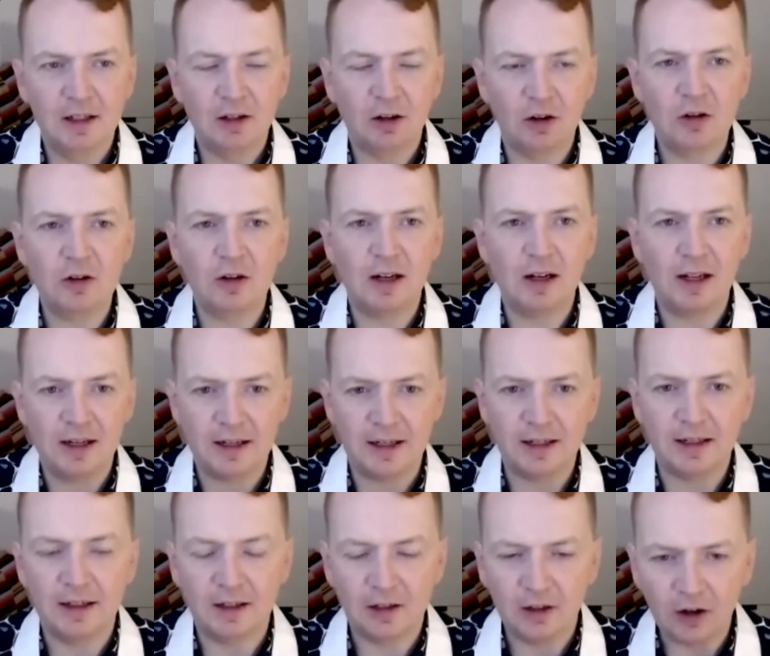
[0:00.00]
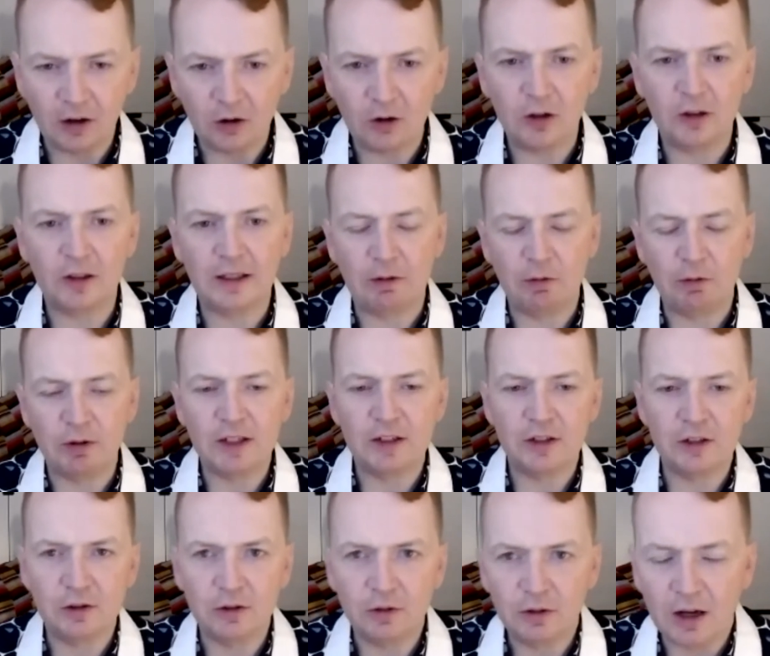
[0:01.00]
underlying all that we
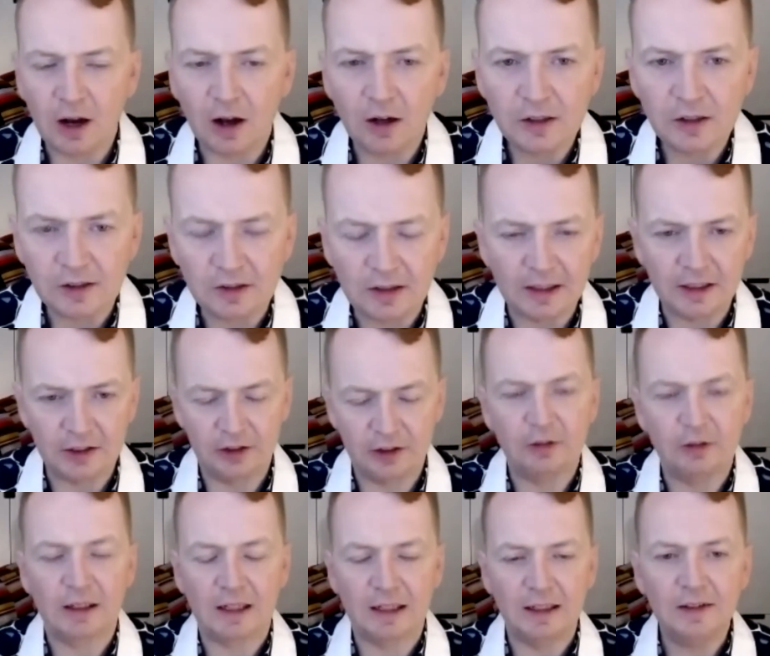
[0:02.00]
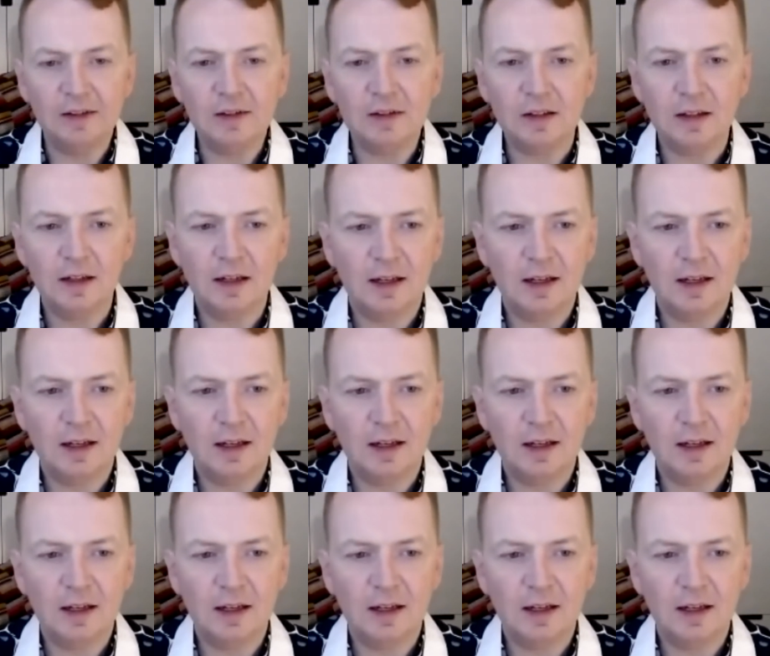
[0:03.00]
do, consciously do at least.